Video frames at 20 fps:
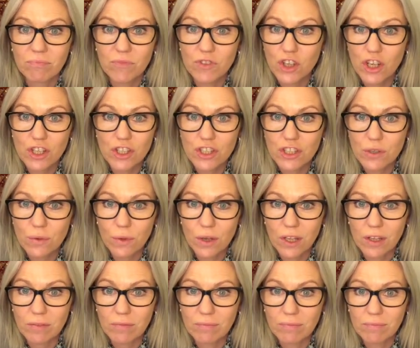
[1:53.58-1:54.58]
don't do
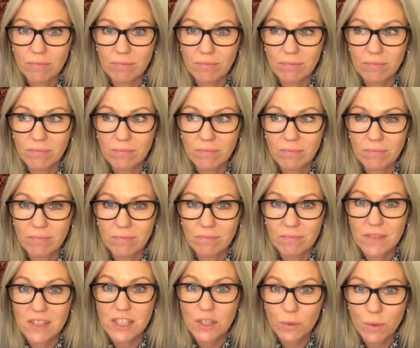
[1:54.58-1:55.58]
it.
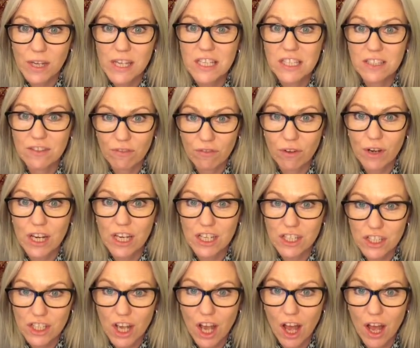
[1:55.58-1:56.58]
It's a waste of freaking
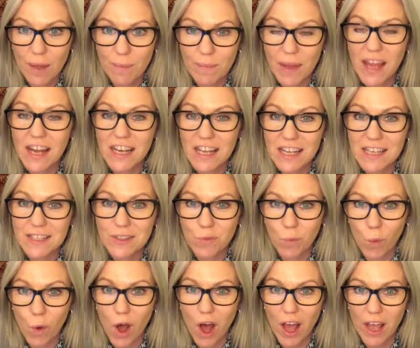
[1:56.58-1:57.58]
time, and here's
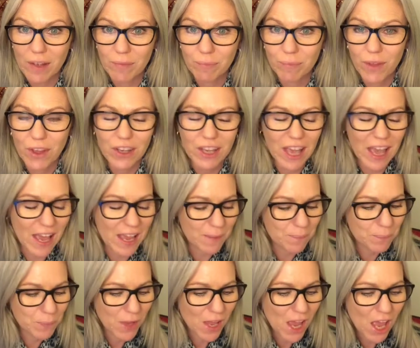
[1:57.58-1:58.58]
why, okay?
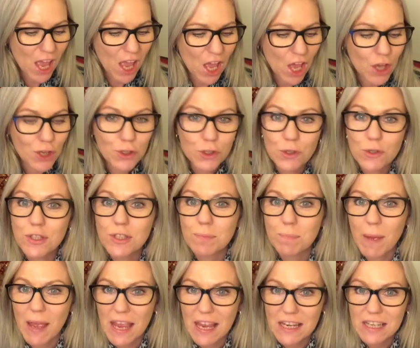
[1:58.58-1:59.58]
You
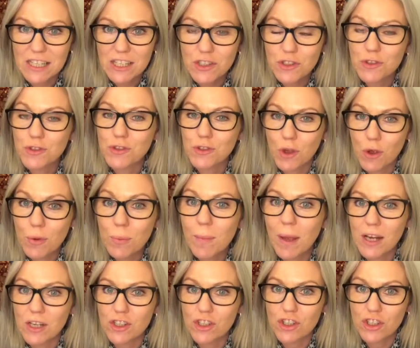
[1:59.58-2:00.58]
spend so
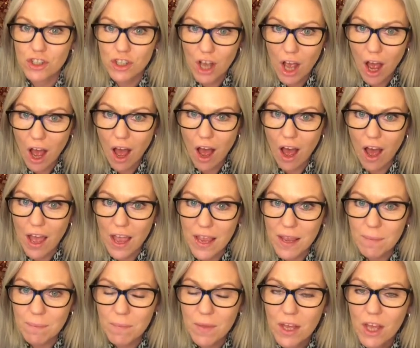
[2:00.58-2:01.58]
much
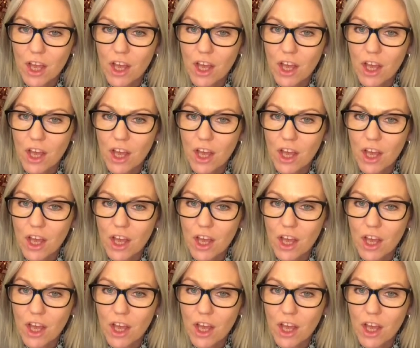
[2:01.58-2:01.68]
time